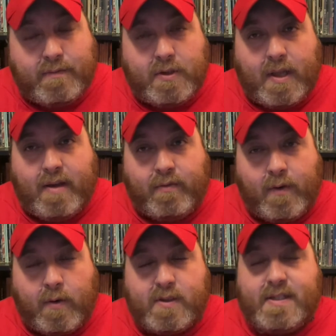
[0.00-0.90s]
of July
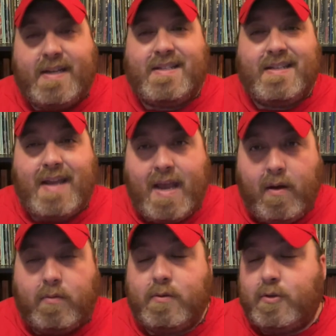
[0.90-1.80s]
first is
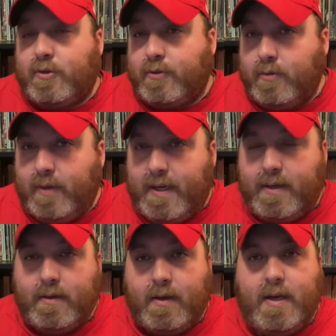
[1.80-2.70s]
now truly
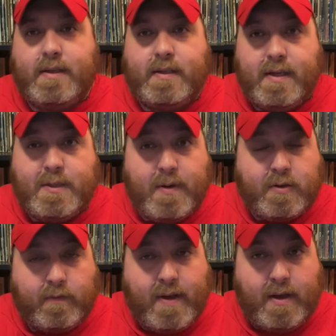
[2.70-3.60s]
a today's
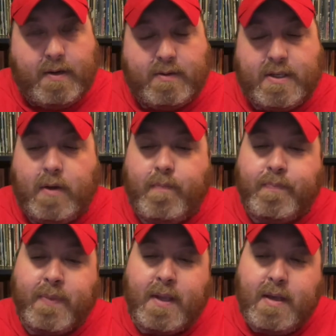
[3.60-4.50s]
special value. So
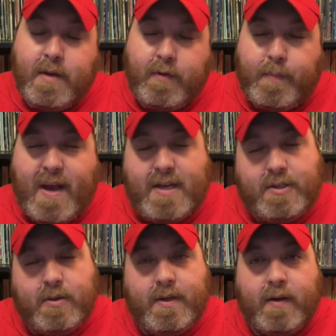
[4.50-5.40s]
for the past
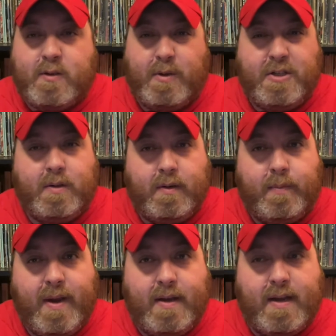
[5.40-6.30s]
two years, especially during the
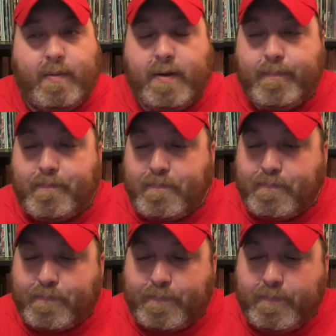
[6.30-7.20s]
pandemic,
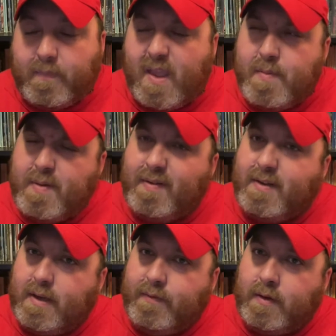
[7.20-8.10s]
maybe
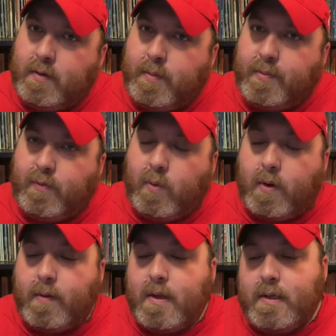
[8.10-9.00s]
even, even a little bit before,